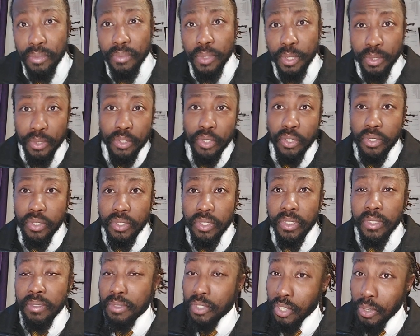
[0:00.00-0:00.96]
But just
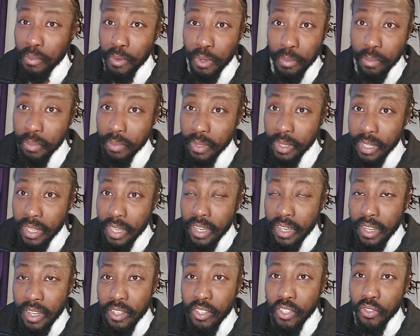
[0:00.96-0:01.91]
to sum up,
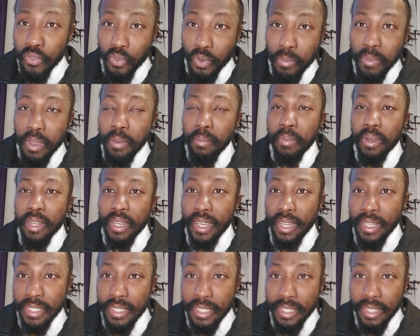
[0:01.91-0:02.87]
just remember
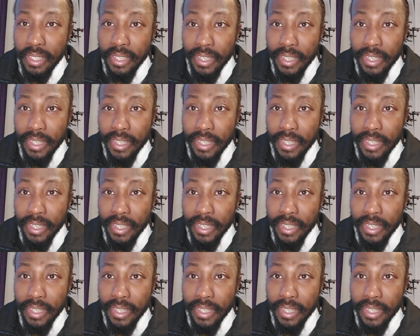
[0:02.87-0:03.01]
that